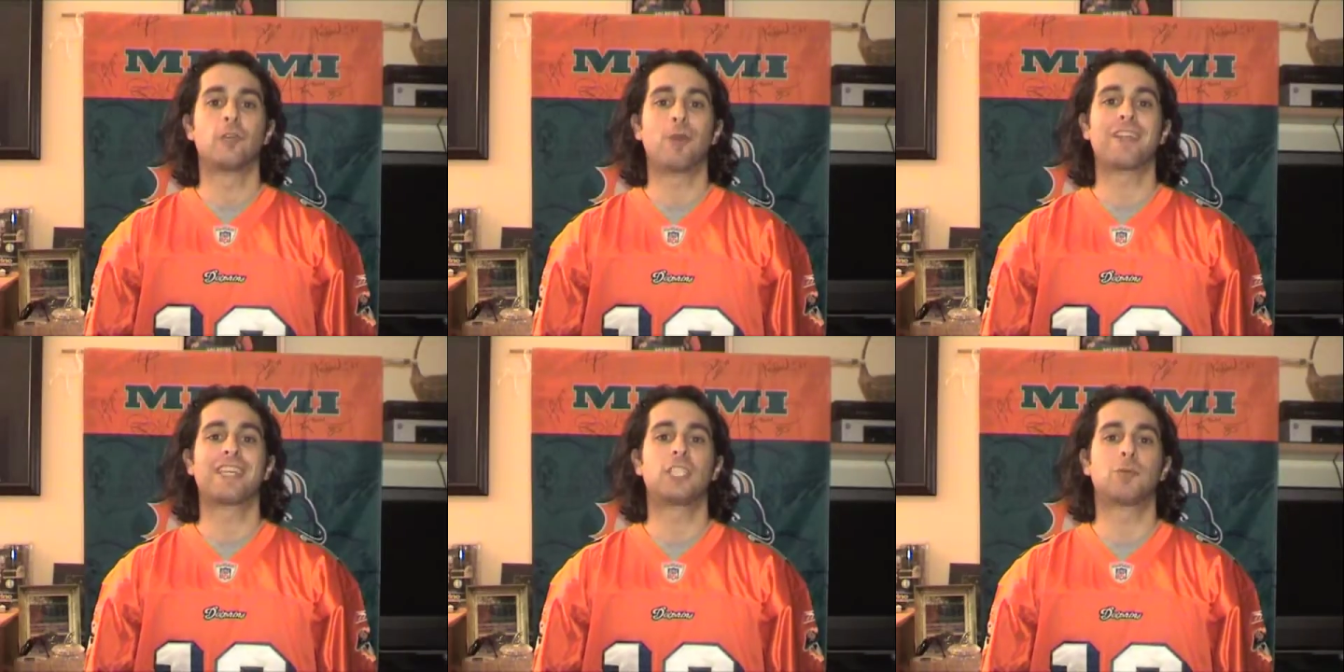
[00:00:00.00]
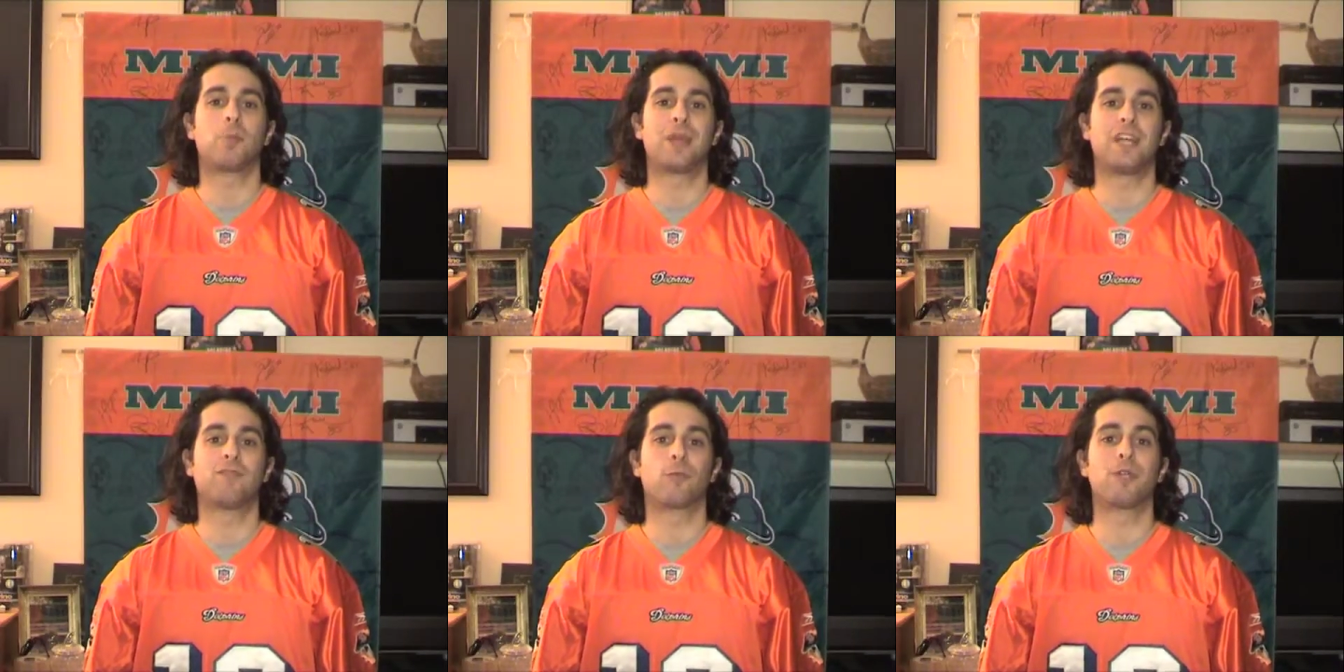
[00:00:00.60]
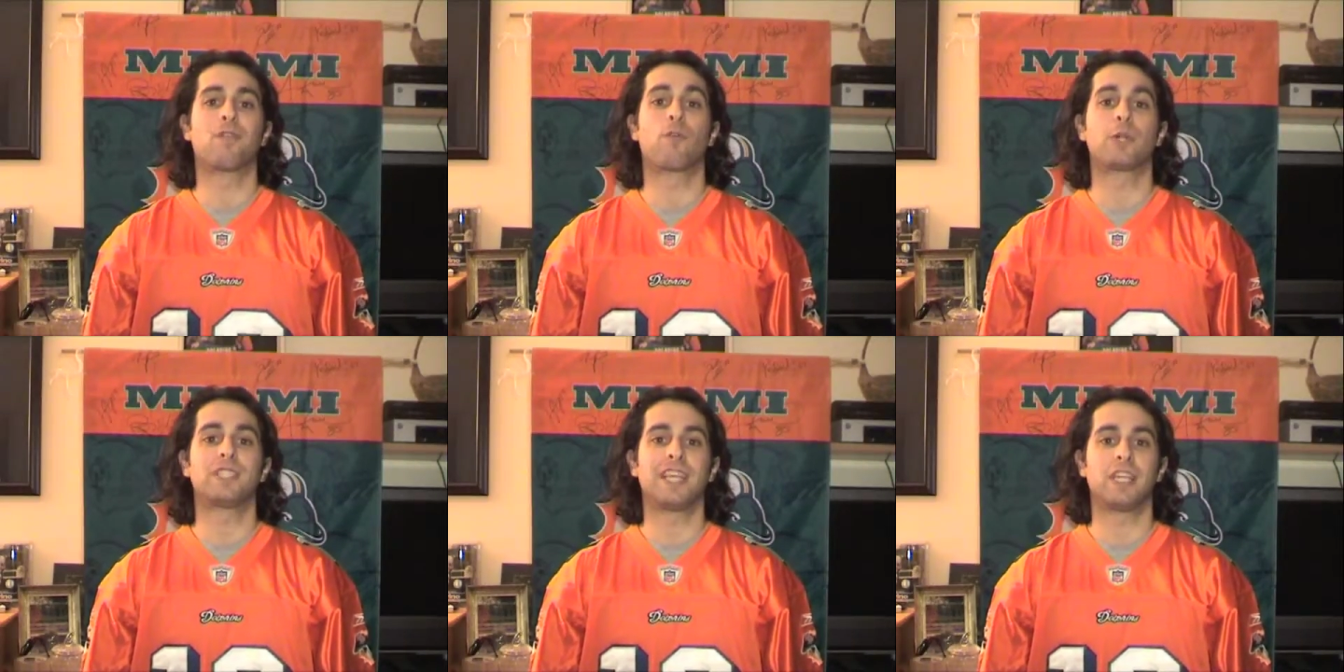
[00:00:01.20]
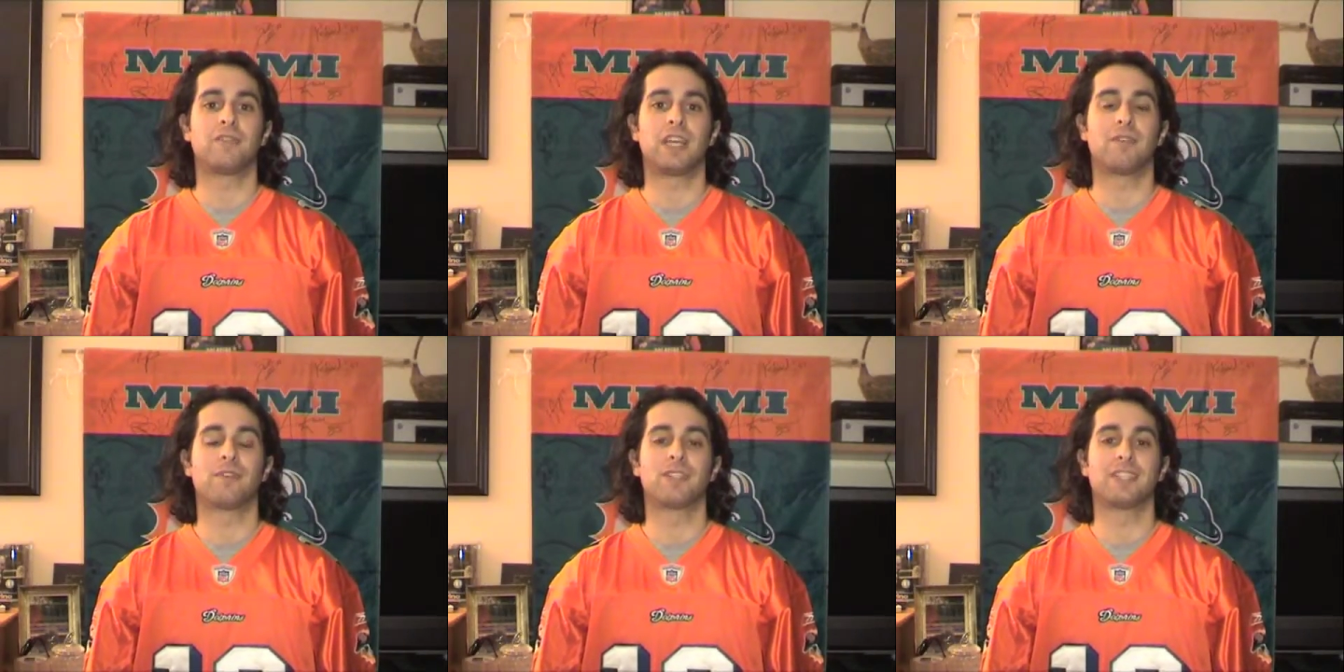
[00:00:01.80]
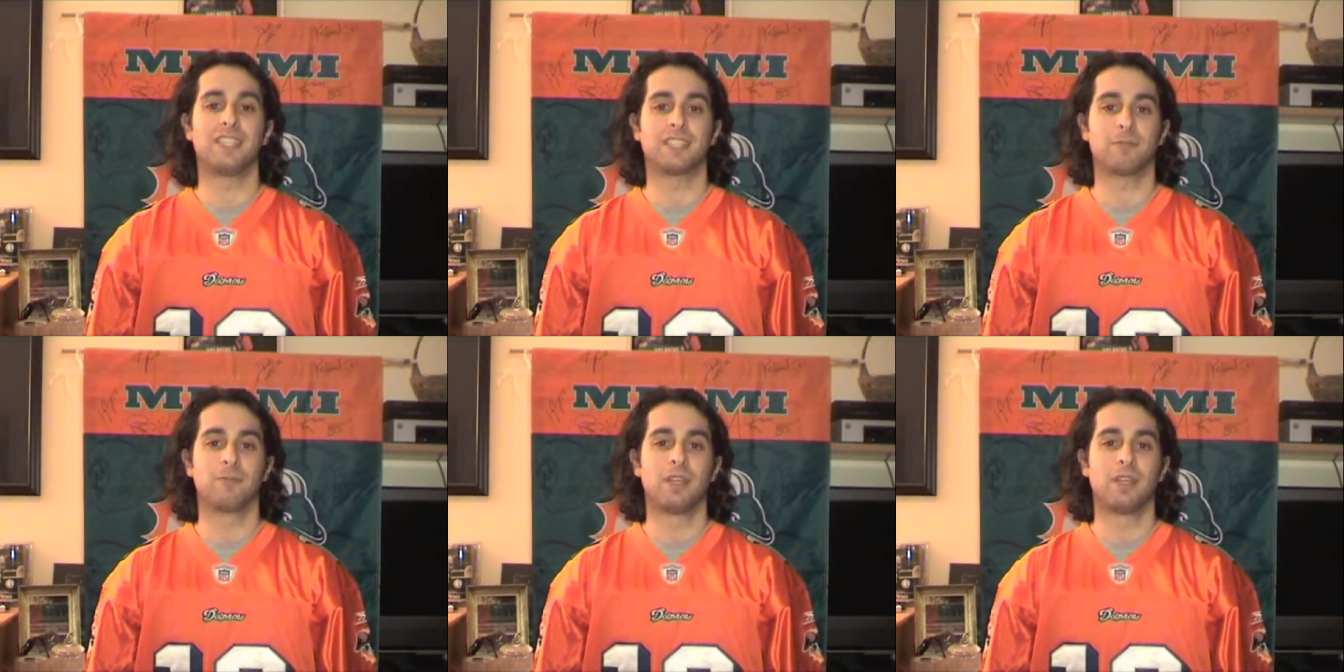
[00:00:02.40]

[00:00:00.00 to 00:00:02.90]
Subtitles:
ready to get you prepared for Week 14 of the NFL season.